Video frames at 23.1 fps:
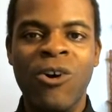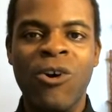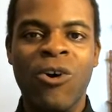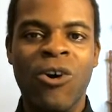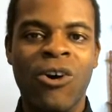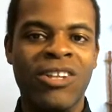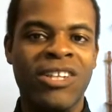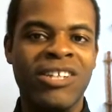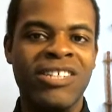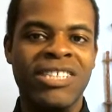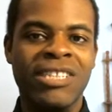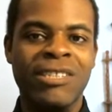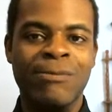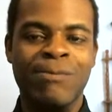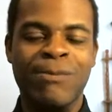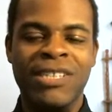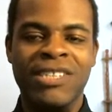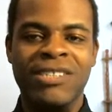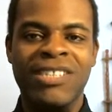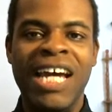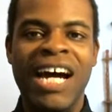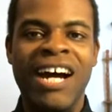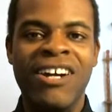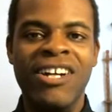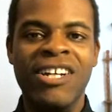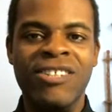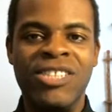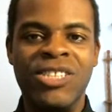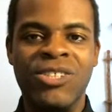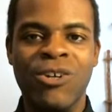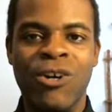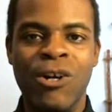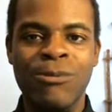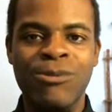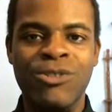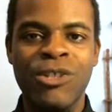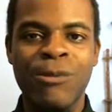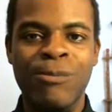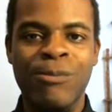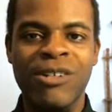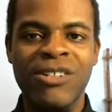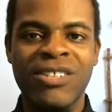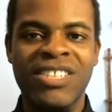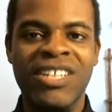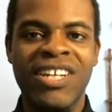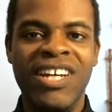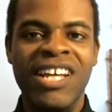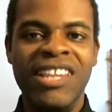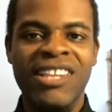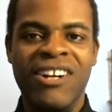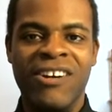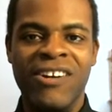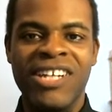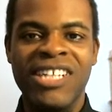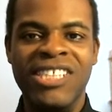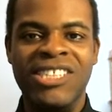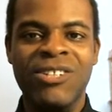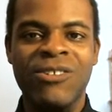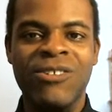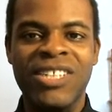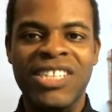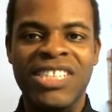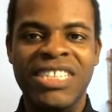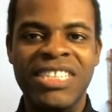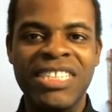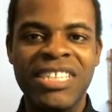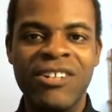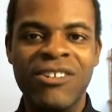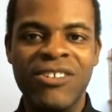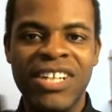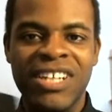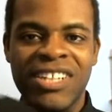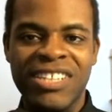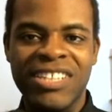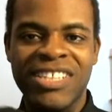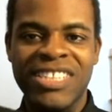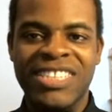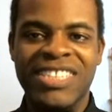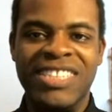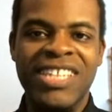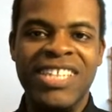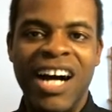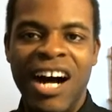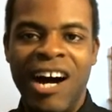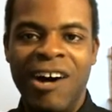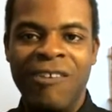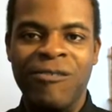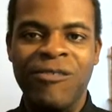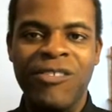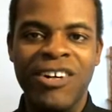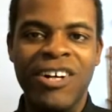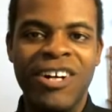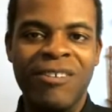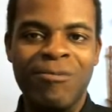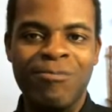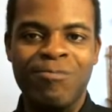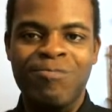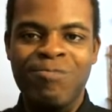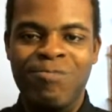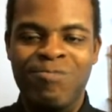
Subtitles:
or there's a battalion of stormtroopers that are issued a shield under this Tonfa